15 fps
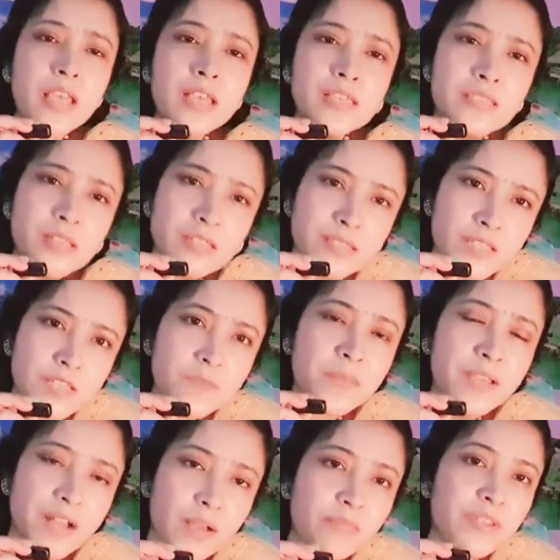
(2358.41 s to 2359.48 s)
Success may
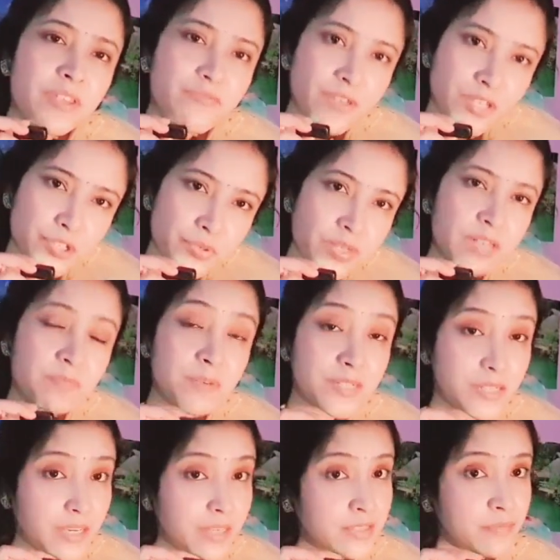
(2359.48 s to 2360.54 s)
come eventually, it may
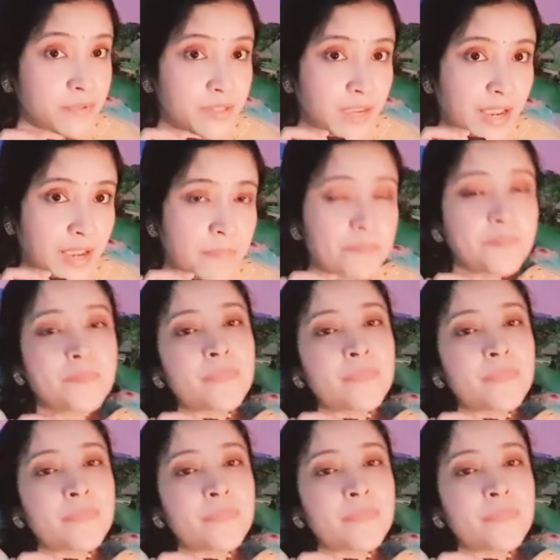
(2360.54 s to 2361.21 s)
take some time,